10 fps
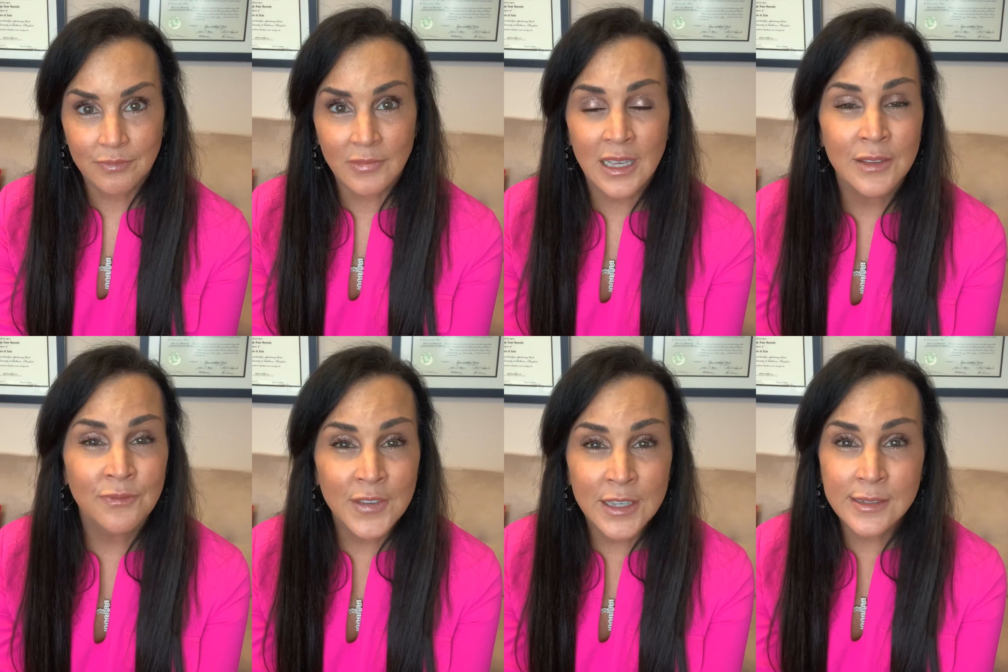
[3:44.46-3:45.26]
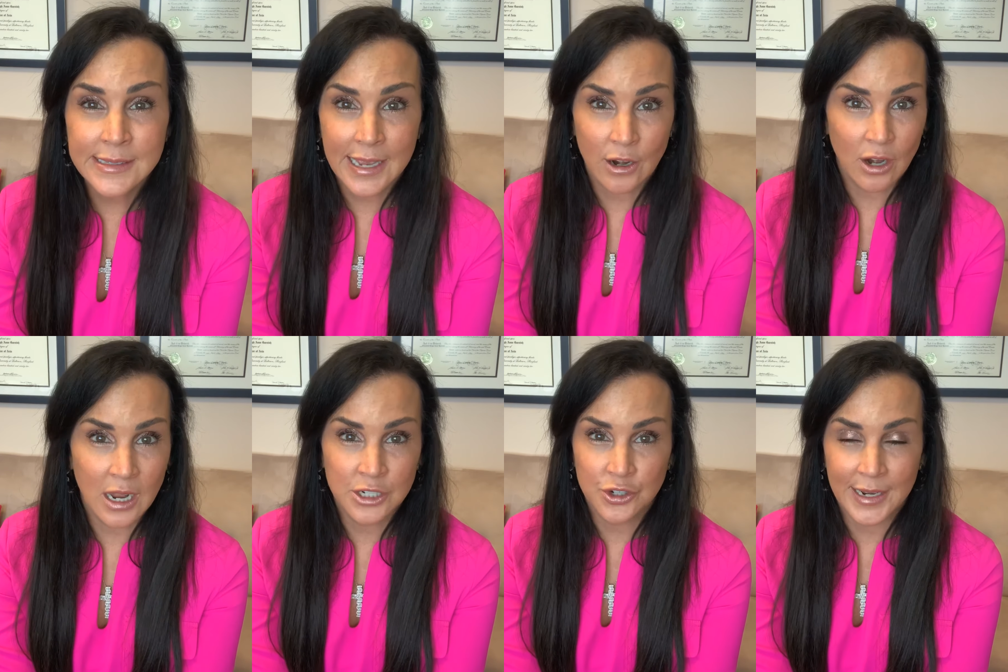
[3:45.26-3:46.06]
It feels like our
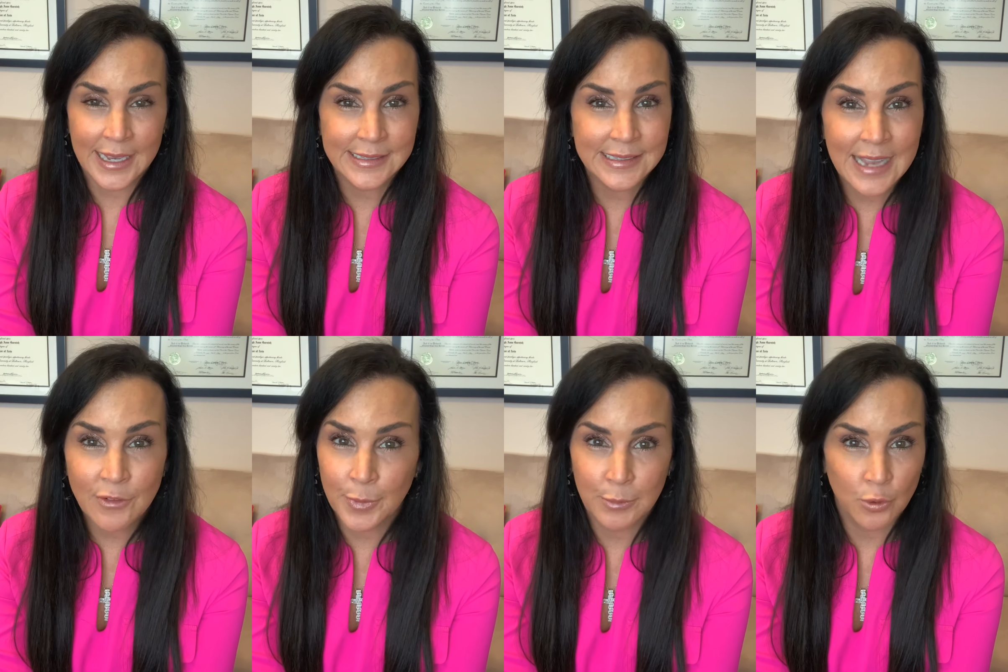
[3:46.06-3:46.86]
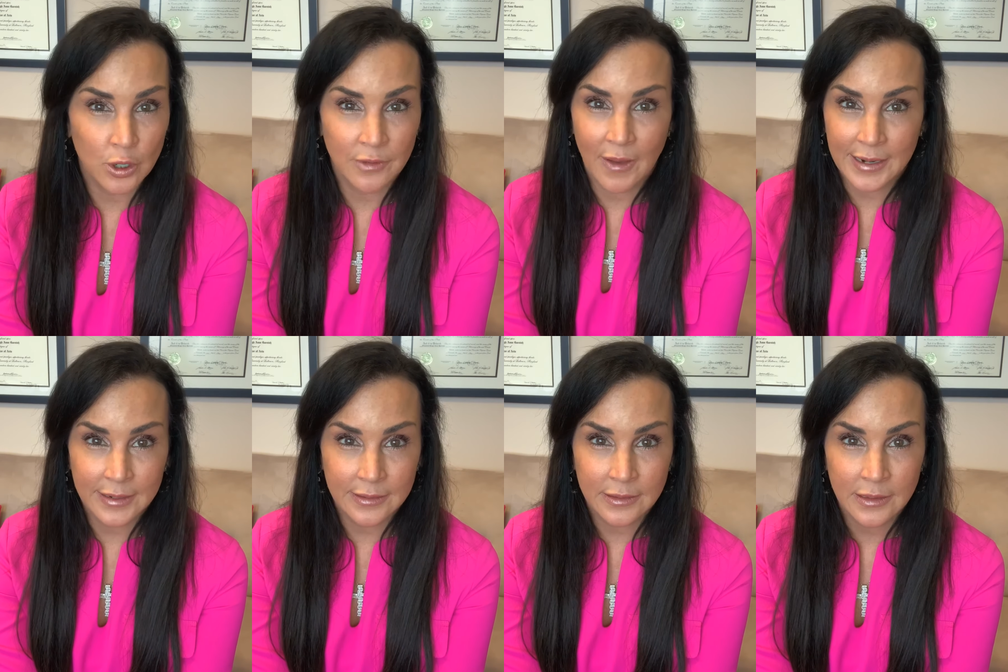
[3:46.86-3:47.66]
country has never been more divided,